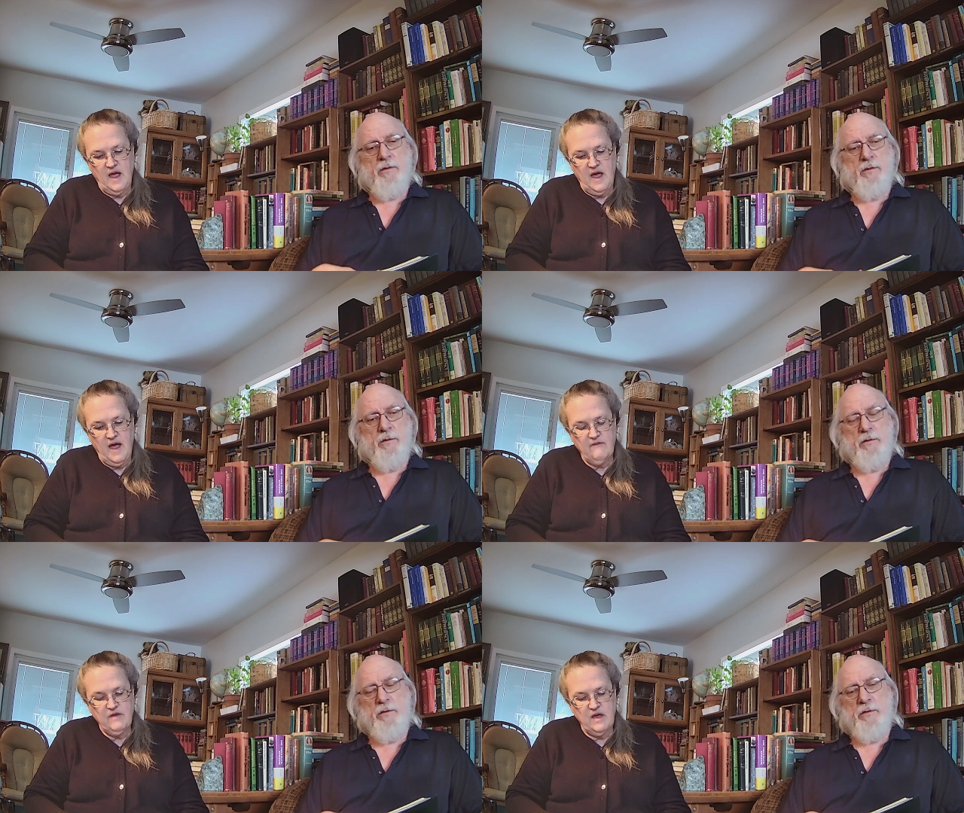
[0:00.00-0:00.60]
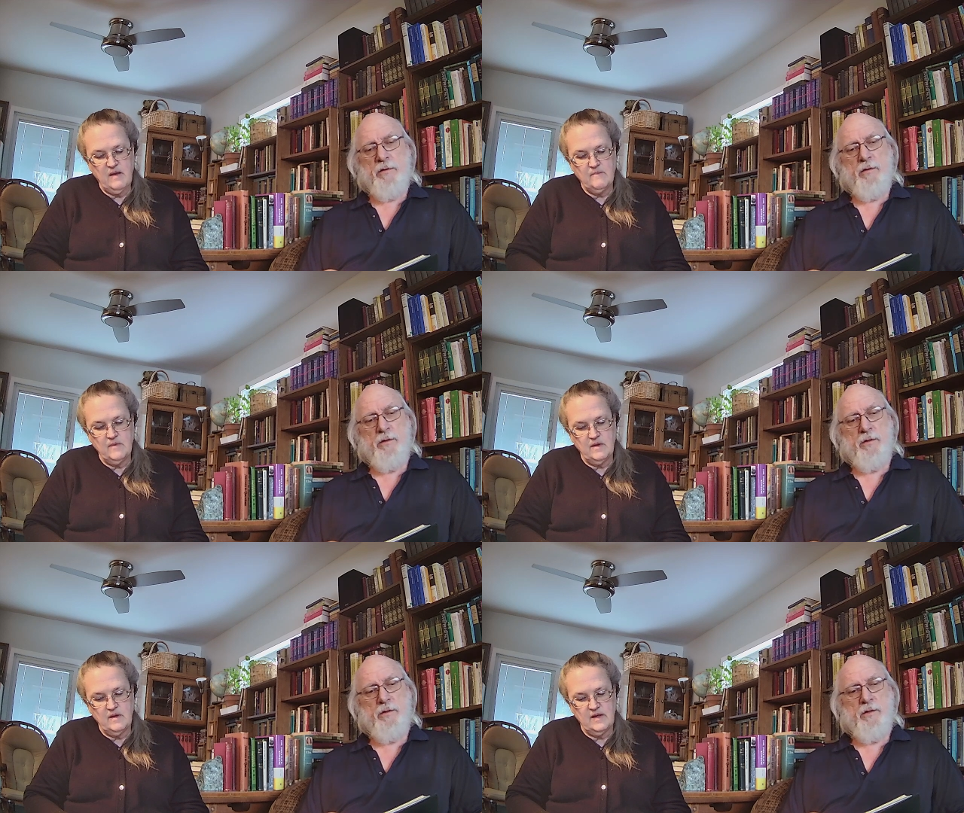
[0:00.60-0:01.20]
Speaker 1: have him
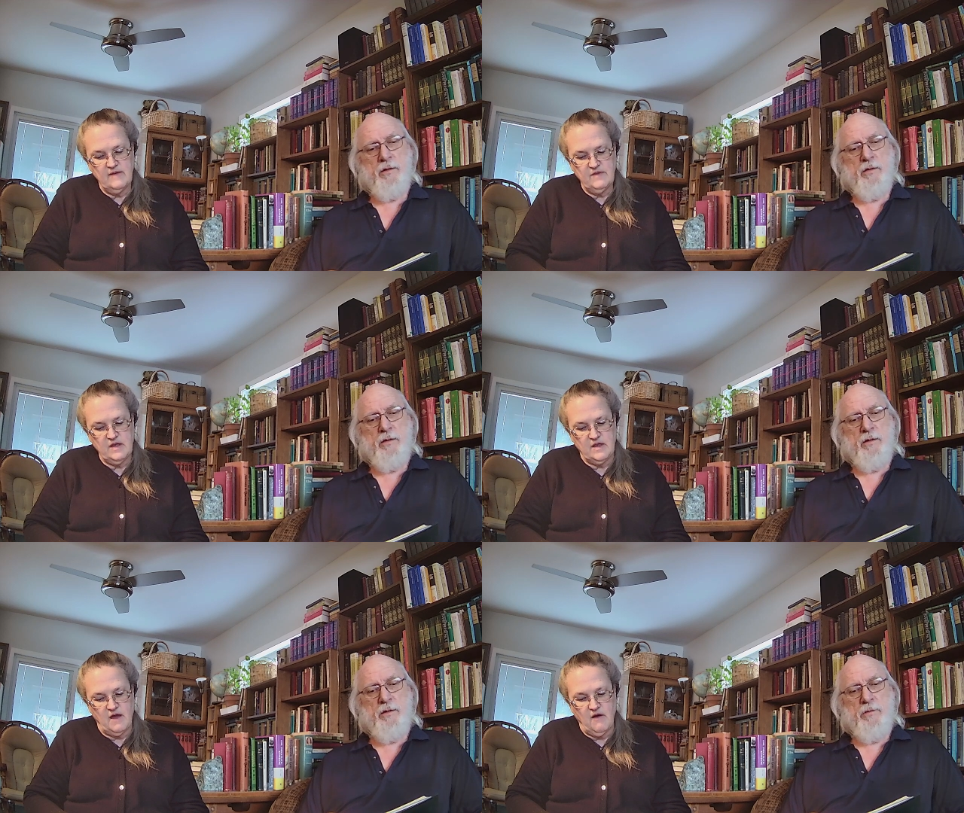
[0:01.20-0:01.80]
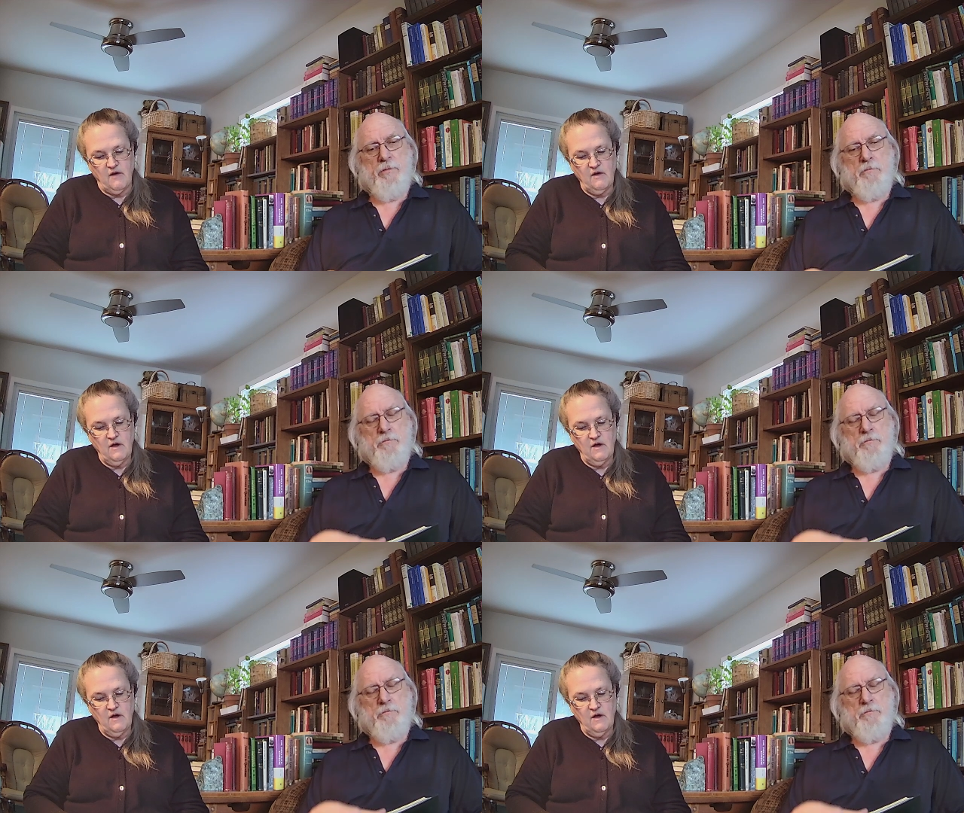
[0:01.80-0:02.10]
living there